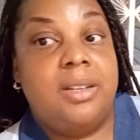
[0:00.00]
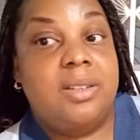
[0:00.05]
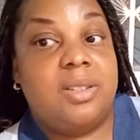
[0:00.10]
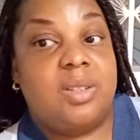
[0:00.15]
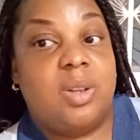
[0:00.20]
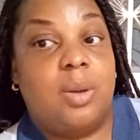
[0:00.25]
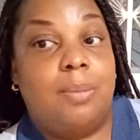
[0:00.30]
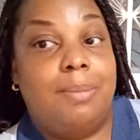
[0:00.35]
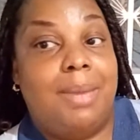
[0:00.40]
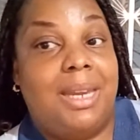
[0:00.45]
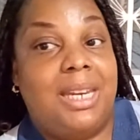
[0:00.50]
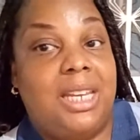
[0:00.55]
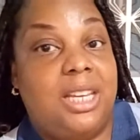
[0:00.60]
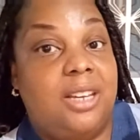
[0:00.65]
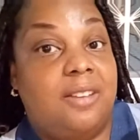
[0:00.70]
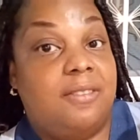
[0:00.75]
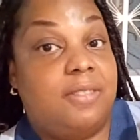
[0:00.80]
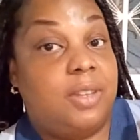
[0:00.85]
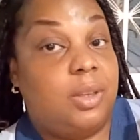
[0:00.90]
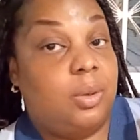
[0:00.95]
So
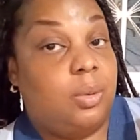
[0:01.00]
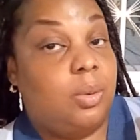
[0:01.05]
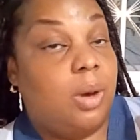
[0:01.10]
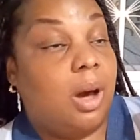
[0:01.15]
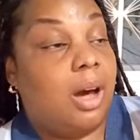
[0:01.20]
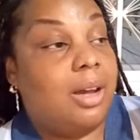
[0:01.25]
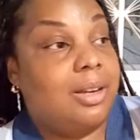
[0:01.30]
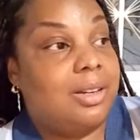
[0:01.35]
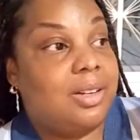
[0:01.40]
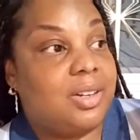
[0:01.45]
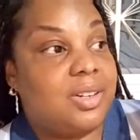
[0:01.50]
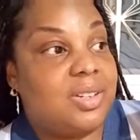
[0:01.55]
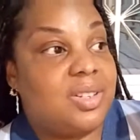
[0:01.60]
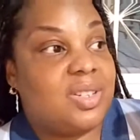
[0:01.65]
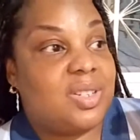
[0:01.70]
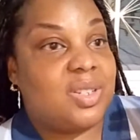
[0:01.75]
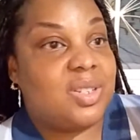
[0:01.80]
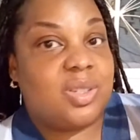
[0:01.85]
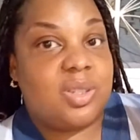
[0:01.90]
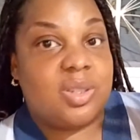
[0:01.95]
many of you
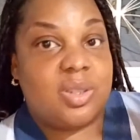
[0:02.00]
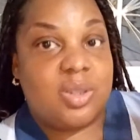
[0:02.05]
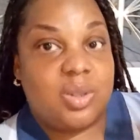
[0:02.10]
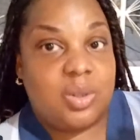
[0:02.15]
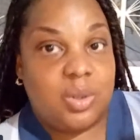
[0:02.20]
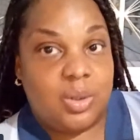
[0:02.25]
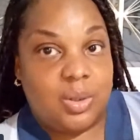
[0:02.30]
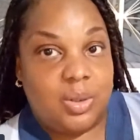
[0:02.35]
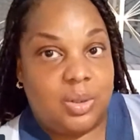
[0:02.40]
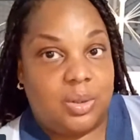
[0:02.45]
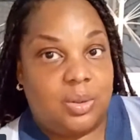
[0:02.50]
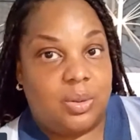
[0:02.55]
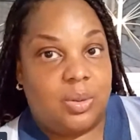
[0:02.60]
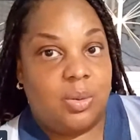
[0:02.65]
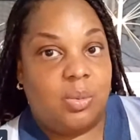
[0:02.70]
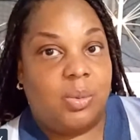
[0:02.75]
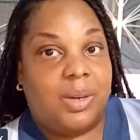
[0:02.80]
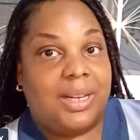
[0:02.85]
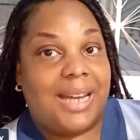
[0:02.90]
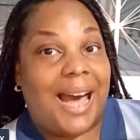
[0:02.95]
understood
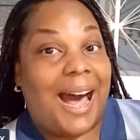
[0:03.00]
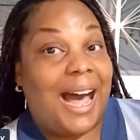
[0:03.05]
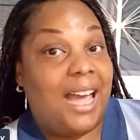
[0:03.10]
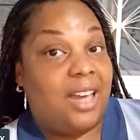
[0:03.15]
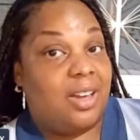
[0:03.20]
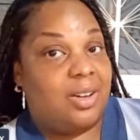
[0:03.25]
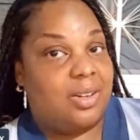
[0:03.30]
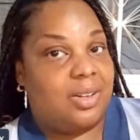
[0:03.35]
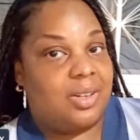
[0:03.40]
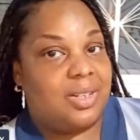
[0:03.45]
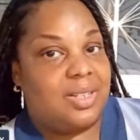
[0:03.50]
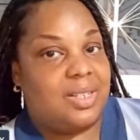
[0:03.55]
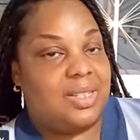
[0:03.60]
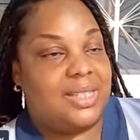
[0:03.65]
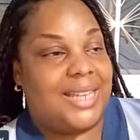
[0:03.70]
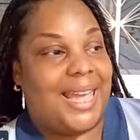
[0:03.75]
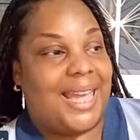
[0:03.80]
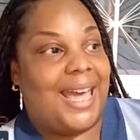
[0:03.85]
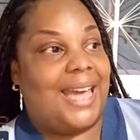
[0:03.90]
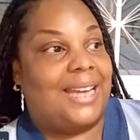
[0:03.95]
what I
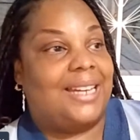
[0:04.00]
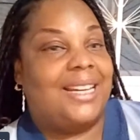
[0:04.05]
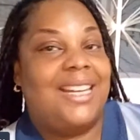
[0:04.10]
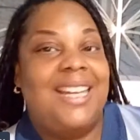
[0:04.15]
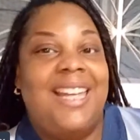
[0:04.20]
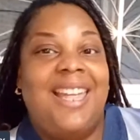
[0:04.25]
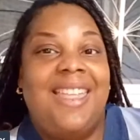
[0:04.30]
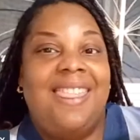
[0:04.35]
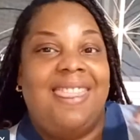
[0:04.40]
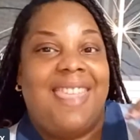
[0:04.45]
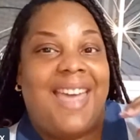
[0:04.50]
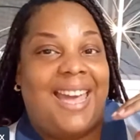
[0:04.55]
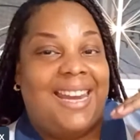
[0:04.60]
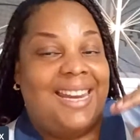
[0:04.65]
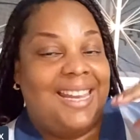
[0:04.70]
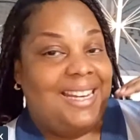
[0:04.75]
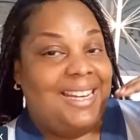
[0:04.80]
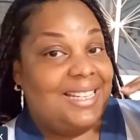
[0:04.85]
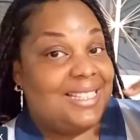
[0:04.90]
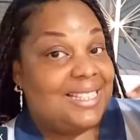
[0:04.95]
understand,
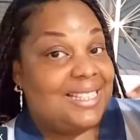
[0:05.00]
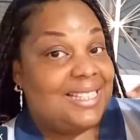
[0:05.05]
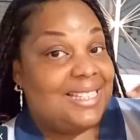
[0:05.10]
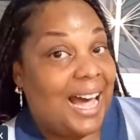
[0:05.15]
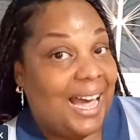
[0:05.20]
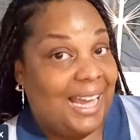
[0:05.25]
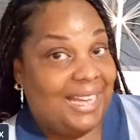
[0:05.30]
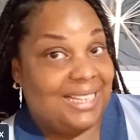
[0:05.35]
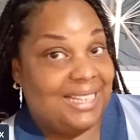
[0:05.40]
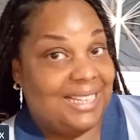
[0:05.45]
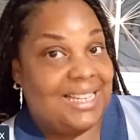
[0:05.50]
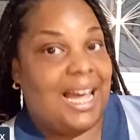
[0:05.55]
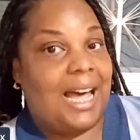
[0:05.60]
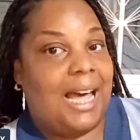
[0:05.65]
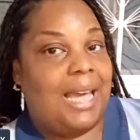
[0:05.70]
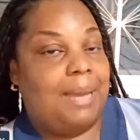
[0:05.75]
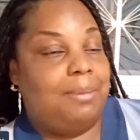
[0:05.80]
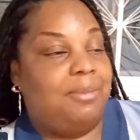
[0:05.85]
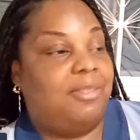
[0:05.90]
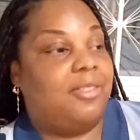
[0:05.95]
that it is high
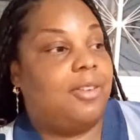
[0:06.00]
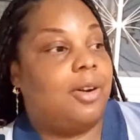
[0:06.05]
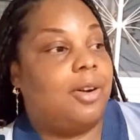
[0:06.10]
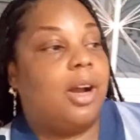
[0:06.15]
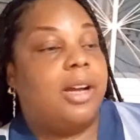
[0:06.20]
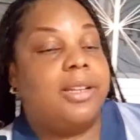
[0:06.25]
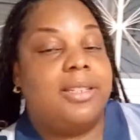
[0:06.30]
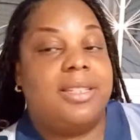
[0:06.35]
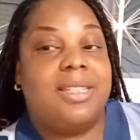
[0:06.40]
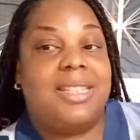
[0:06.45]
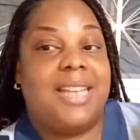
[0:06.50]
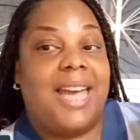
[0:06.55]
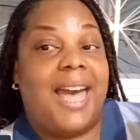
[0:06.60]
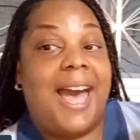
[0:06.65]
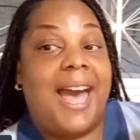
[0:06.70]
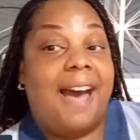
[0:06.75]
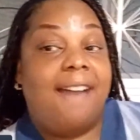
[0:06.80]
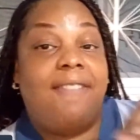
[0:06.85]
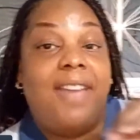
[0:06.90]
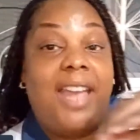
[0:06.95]
time for us to
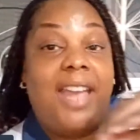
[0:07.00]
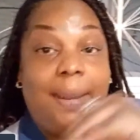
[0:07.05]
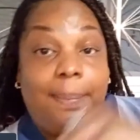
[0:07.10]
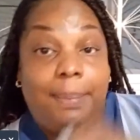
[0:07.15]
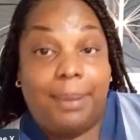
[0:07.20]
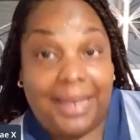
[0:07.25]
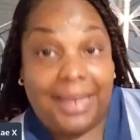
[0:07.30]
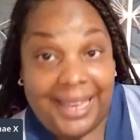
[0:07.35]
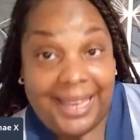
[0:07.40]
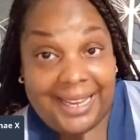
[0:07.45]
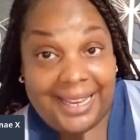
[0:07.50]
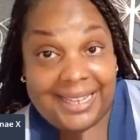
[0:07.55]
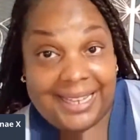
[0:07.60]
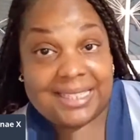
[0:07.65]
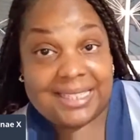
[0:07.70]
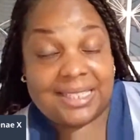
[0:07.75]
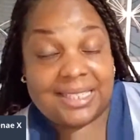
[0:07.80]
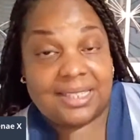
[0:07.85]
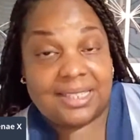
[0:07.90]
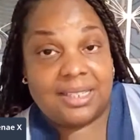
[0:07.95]
have a
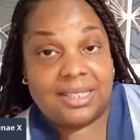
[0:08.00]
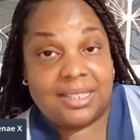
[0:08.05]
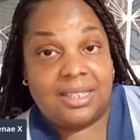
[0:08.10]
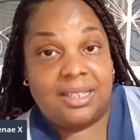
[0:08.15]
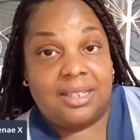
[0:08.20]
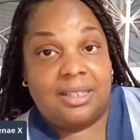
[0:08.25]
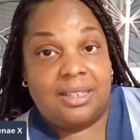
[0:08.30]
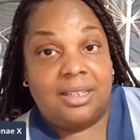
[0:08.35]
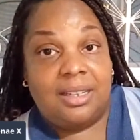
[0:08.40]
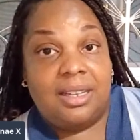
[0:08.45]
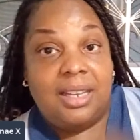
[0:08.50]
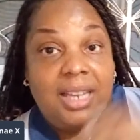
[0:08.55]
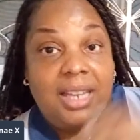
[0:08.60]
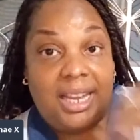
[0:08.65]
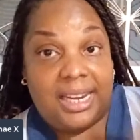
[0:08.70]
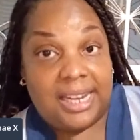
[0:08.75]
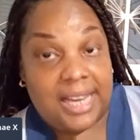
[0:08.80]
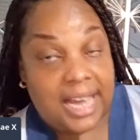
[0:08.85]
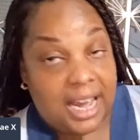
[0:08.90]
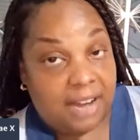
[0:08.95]
place
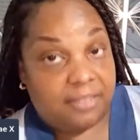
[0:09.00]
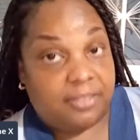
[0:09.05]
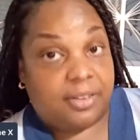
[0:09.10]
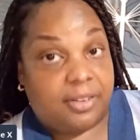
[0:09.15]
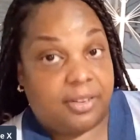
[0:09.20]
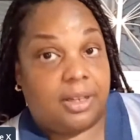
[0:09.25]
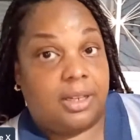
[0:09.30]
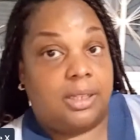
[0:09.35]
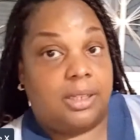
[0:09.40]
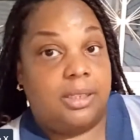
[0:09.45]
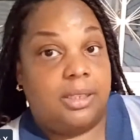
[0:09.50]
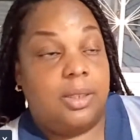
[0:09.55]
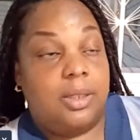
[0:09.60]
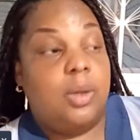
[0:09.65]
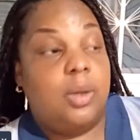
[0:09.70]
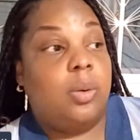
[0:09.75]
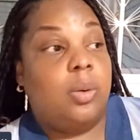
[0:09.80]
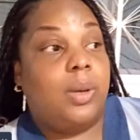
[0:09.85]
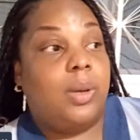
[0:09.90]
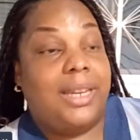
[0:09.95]
in Africa.
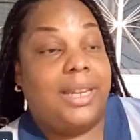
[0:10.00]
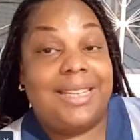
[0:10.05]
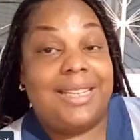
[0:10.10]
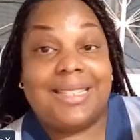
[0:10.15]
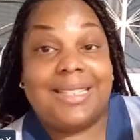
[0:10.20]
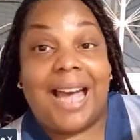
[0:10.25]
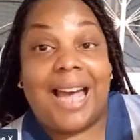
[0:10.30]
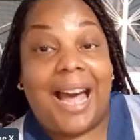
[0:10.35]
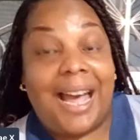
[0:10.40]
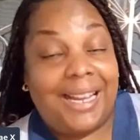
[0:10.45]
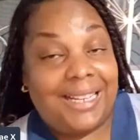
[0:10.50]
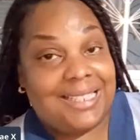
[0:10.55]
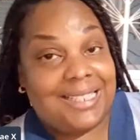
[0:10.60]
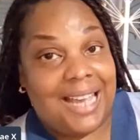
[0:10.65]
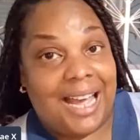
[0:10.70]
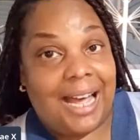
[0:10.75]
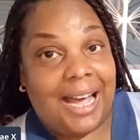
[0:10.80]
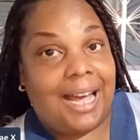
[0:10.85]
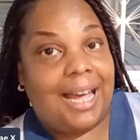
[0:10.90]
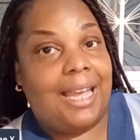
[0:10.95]
It is high
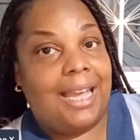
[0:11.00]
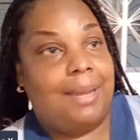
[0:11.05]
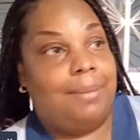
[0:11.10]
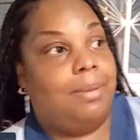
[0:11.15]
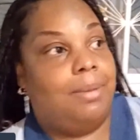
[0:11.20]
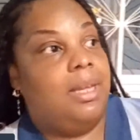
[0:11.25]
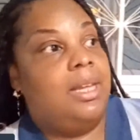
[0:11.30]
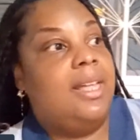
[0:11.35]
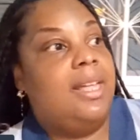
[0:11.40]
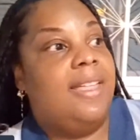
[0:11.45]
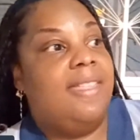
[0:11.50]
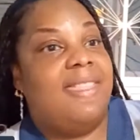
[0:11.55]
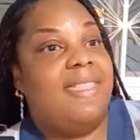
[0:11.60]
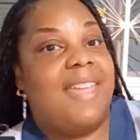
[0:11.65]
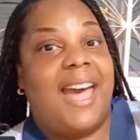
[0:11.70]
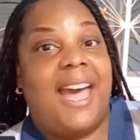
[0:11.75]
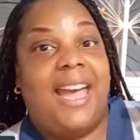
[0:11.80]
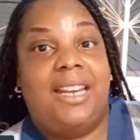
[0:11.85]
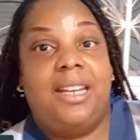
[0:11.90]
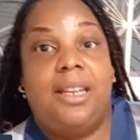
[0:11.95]
time
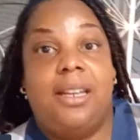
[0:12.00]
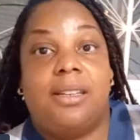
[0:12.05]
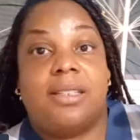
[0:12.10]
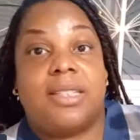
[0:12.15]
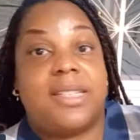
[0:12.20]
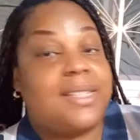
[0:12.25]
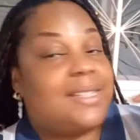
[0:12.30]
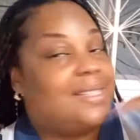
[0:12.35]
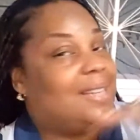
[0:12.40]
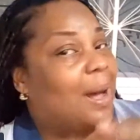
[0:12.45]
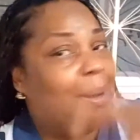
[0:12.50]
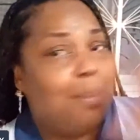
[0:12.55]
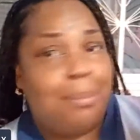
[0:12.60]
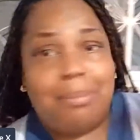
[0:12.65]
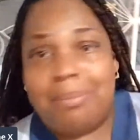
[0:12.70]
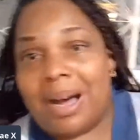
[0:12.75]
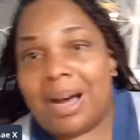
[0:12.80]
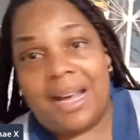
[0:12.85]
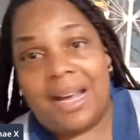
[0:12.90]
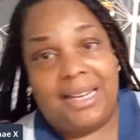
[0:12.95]
that
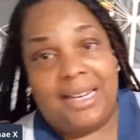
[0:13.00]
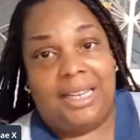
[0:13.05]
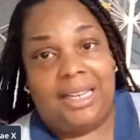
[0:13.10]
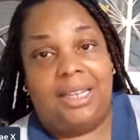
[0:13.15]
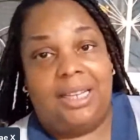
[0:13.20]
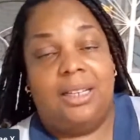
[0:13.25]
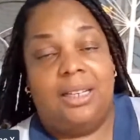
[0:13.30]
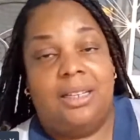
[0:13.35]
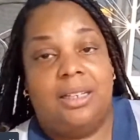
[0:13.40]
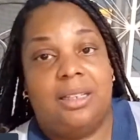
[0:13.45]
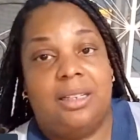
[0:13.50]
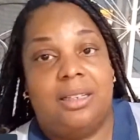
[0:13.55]
somebody